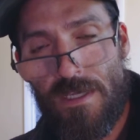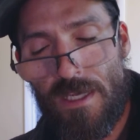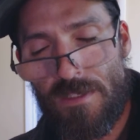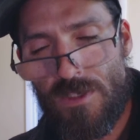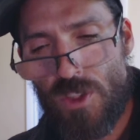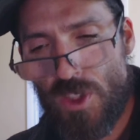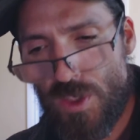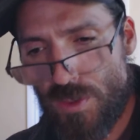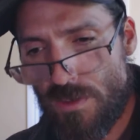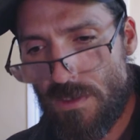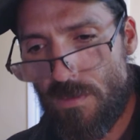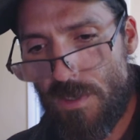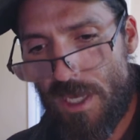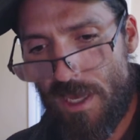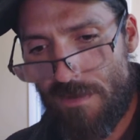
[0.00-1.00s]
And
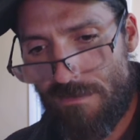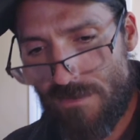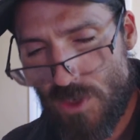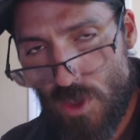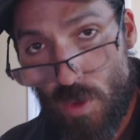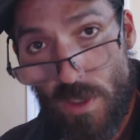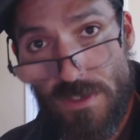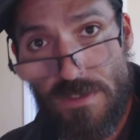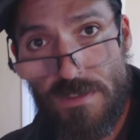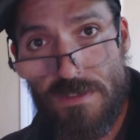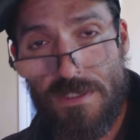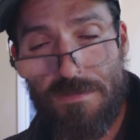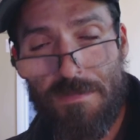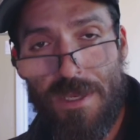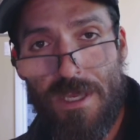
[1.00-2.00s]
sure, we have choices
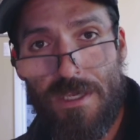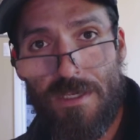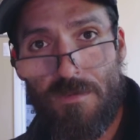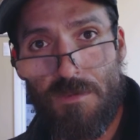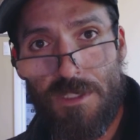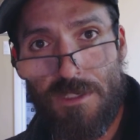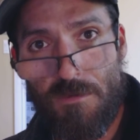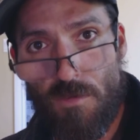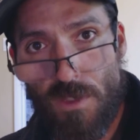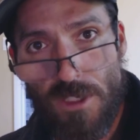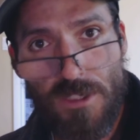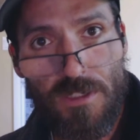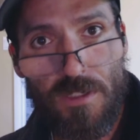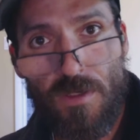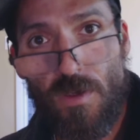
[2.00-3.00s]
to make, and we can
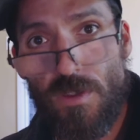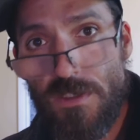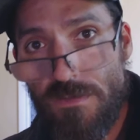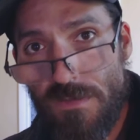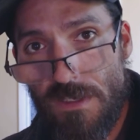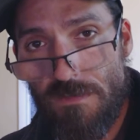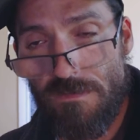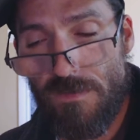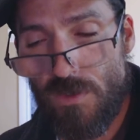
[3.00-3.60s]
work to cultivate a